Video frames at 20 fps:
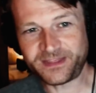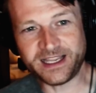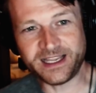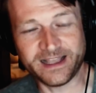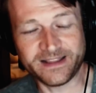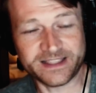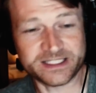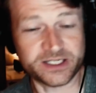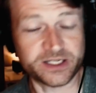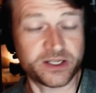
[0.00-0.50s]

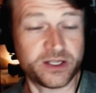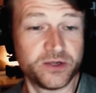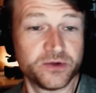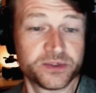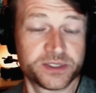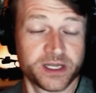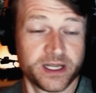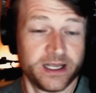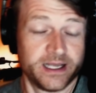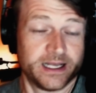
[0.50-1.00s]
Yeah, that's a
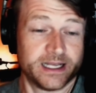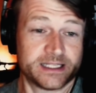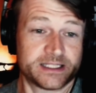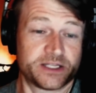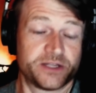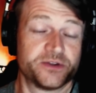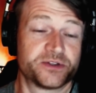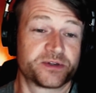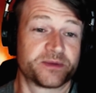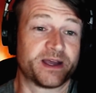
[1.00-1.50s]
huge
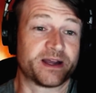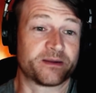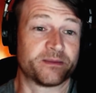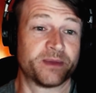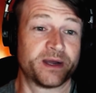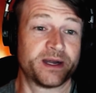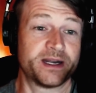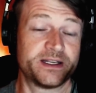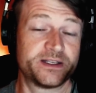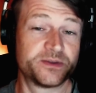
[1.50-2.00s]
that's a huge
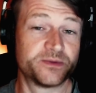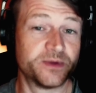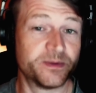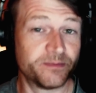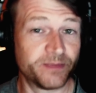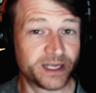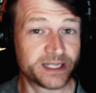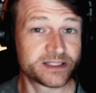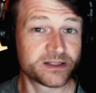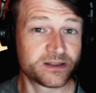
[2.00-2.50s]
amount of money
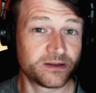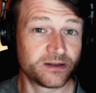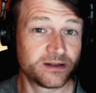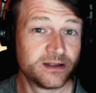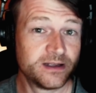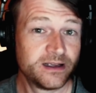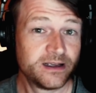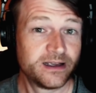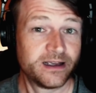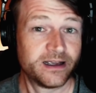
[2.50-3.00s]
to
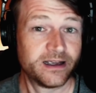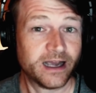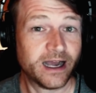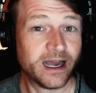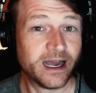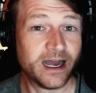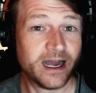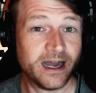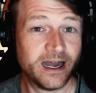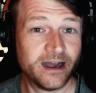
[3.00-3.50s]
embezzle.
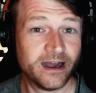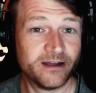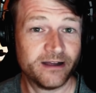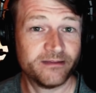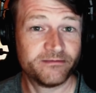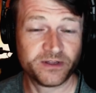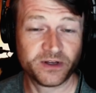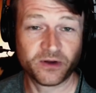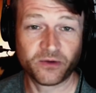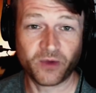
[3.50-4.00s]
Uh,
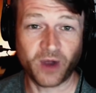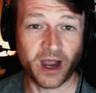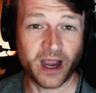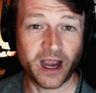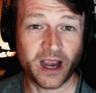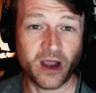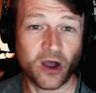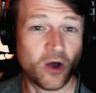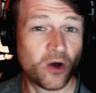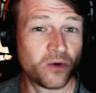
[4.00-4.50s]
you know,
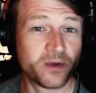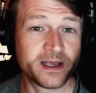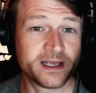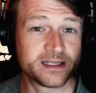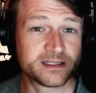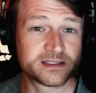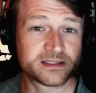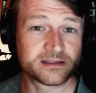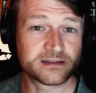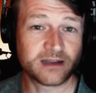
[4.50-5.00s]
I
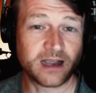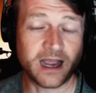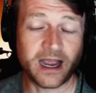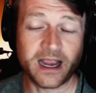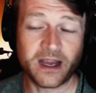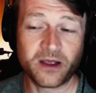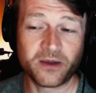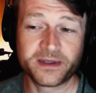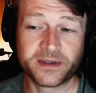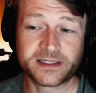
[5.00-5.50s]
always
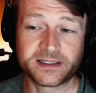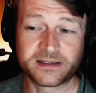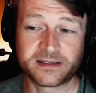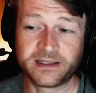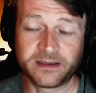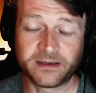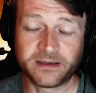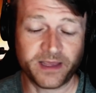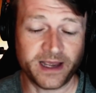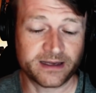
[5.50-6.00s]
I always
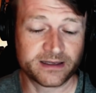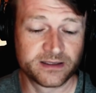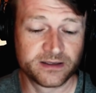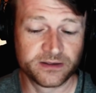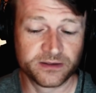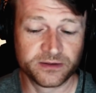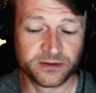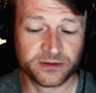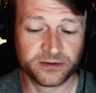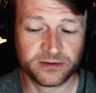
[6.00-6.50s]
think back
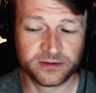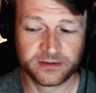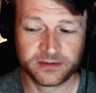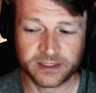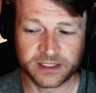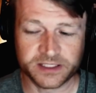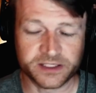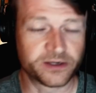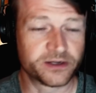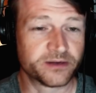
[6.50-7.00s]
to
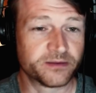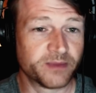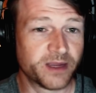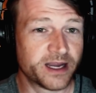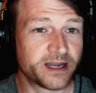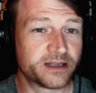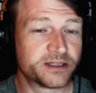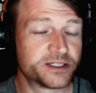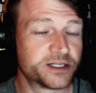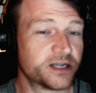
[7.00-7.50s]
a certain
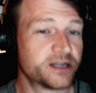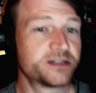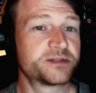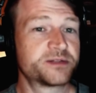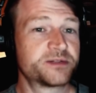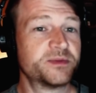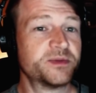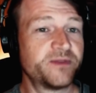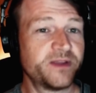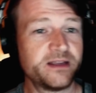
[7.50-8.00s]
Mike
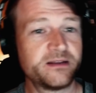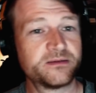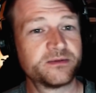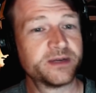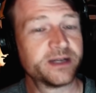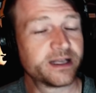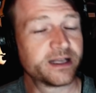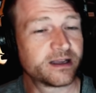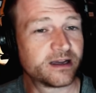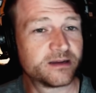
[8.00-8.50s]
Judge movie
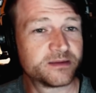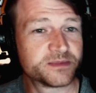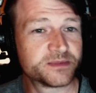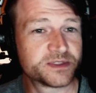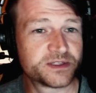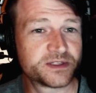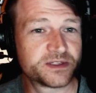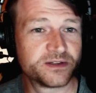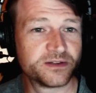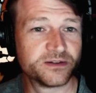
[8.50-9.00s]
when it
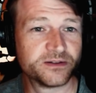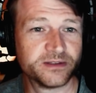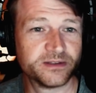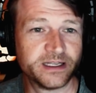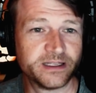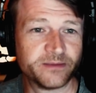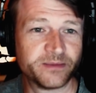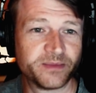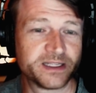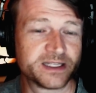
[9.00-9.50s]
comes to
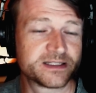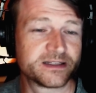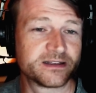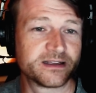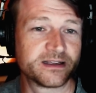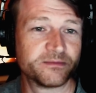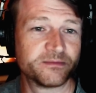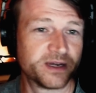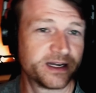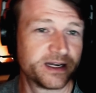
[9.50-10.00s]

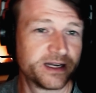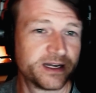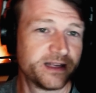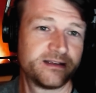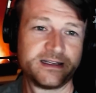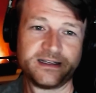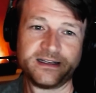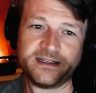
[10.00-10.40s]
embezzling money,